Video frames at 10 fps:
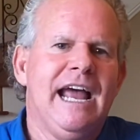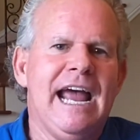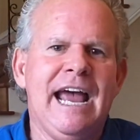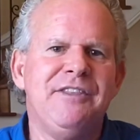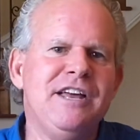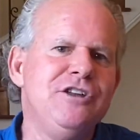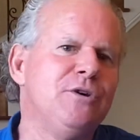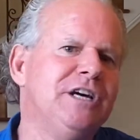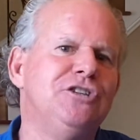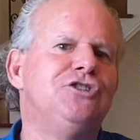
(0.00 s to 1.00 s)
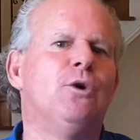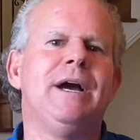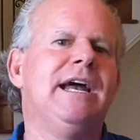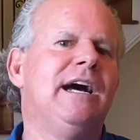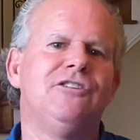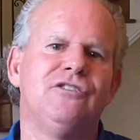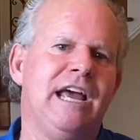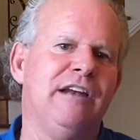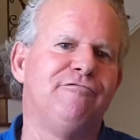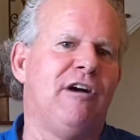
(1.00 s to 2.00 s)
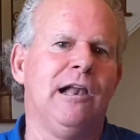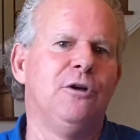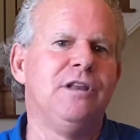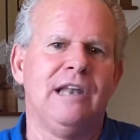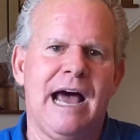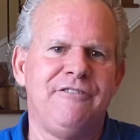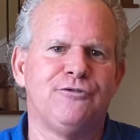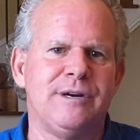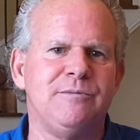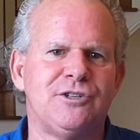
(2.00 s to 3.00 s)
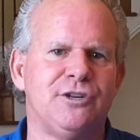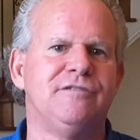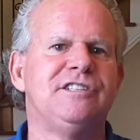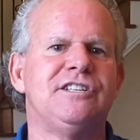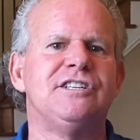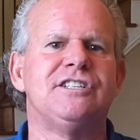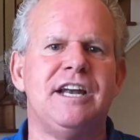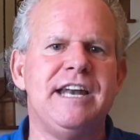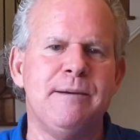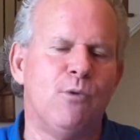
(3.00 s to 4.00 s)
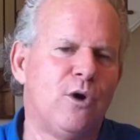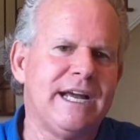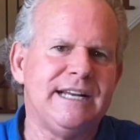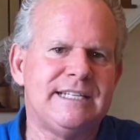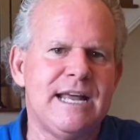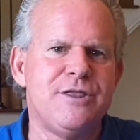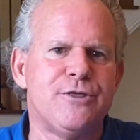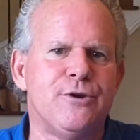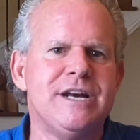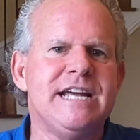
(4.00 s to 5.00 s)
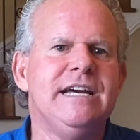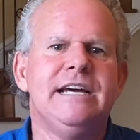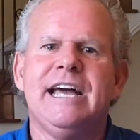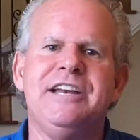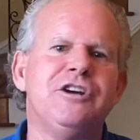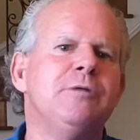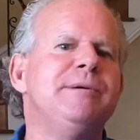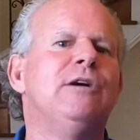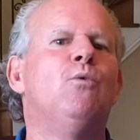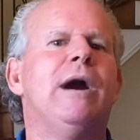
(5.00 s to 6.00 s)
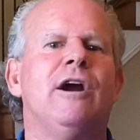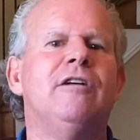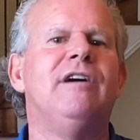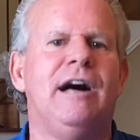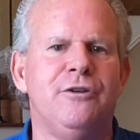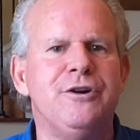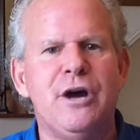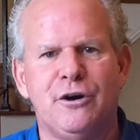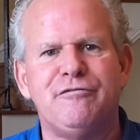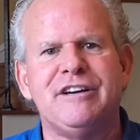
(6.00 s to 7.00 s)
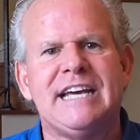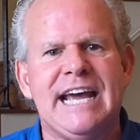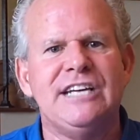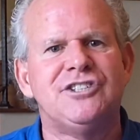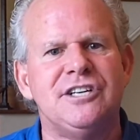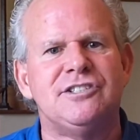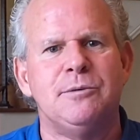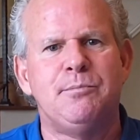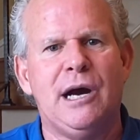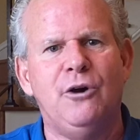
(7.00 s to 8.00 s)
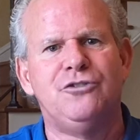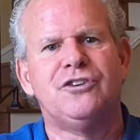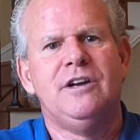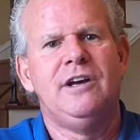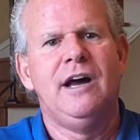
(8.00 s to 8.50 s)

And then you can join us and follow the live stream services Sunday morning at 10:30, and you can be aware of other notifications and posts